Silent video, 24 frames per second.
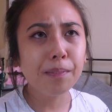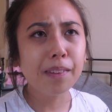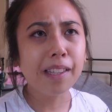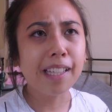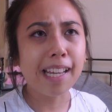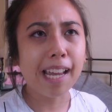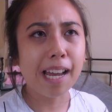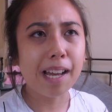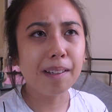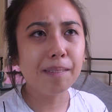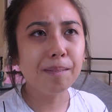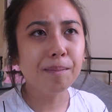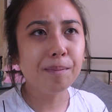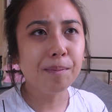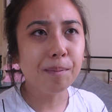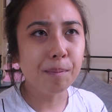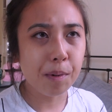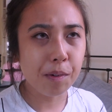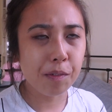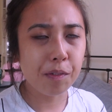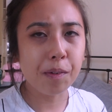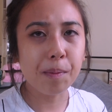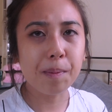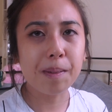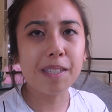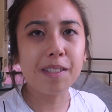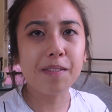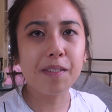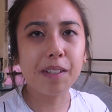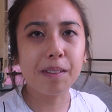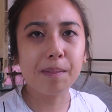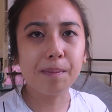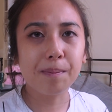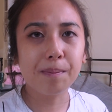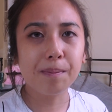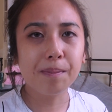yeah performance
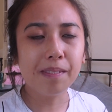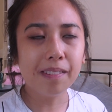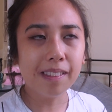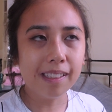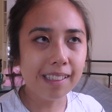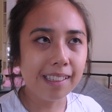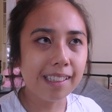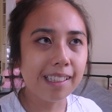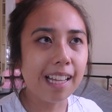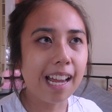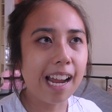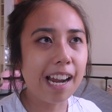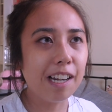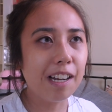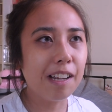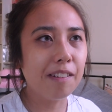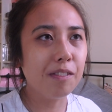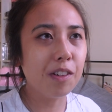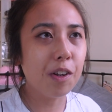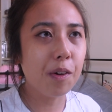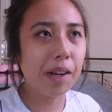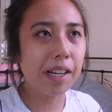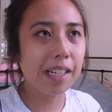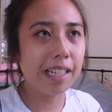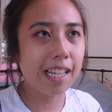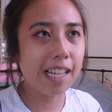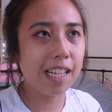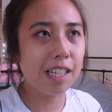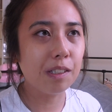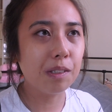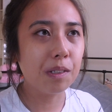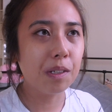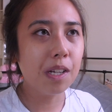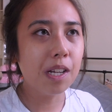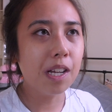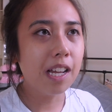film I have no
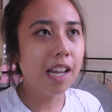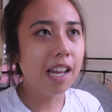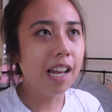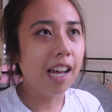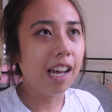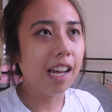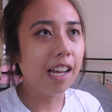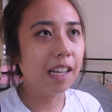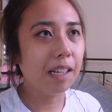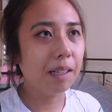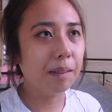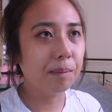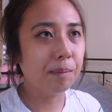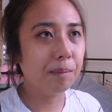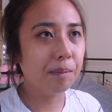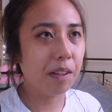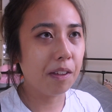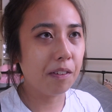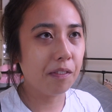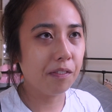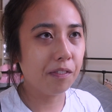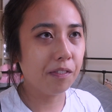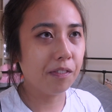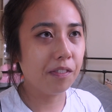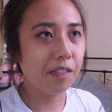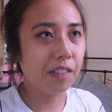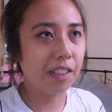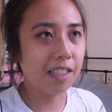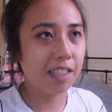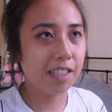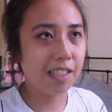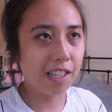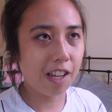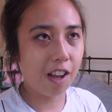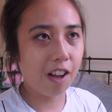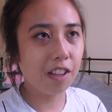idea um if
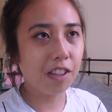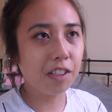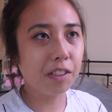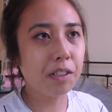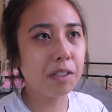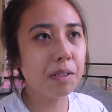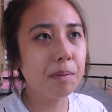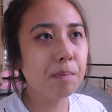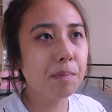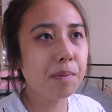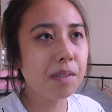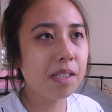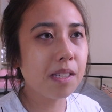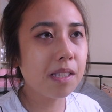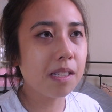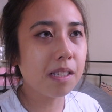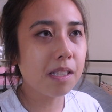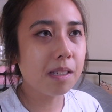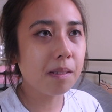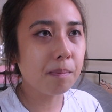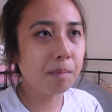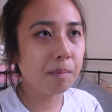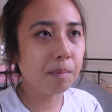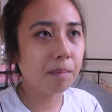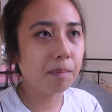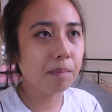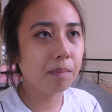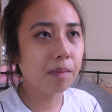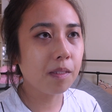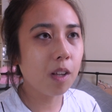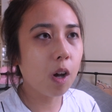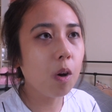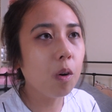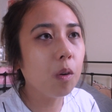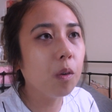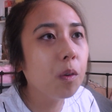it's all the groups.
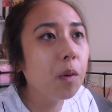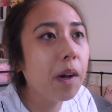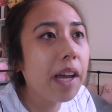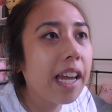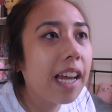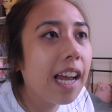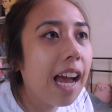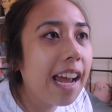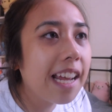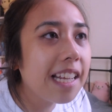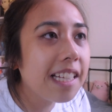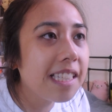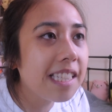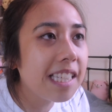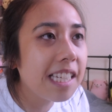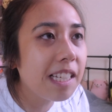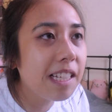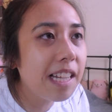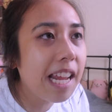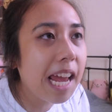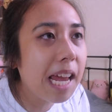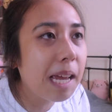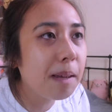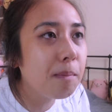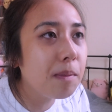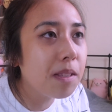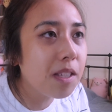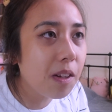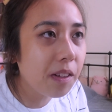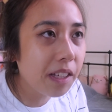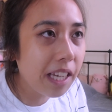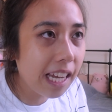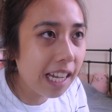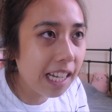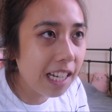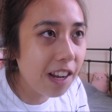Oh, wait, I see names.
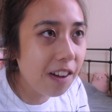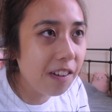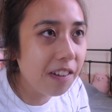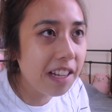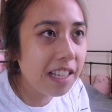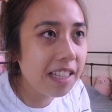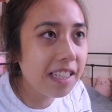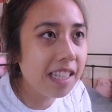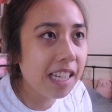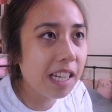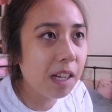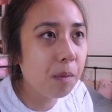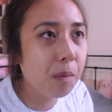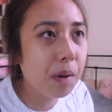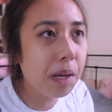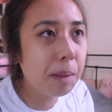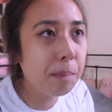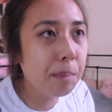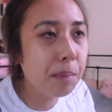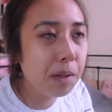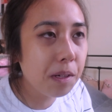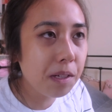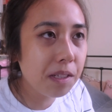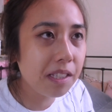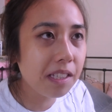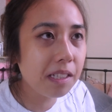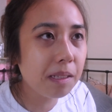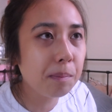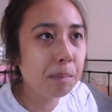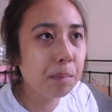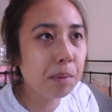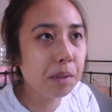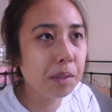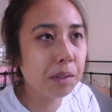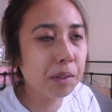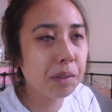Okay, no, it's like one person
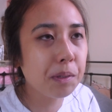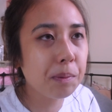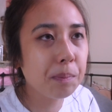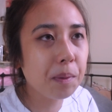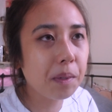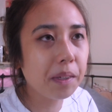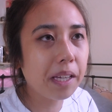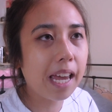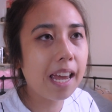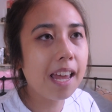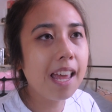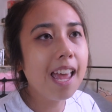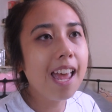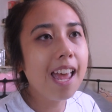per group. Okay.